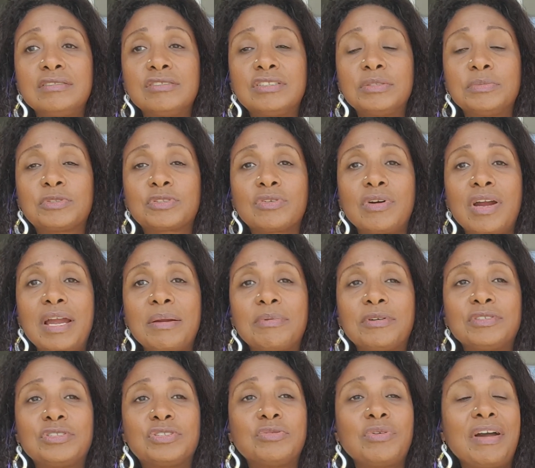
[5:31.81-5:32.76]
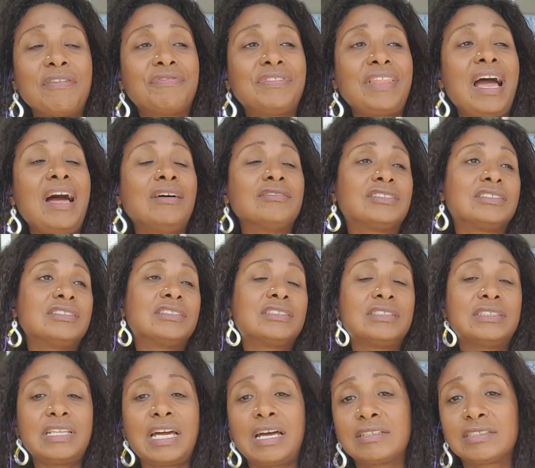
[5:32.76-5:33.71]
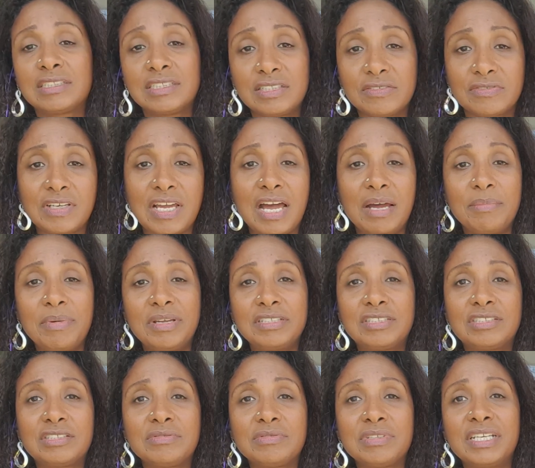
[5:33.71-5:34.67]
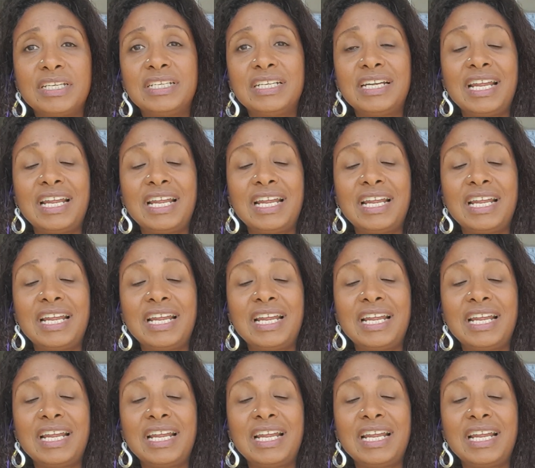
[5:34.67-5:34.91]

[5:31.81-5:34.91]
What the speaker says: subscribers who have thousands and thousands of comments to read.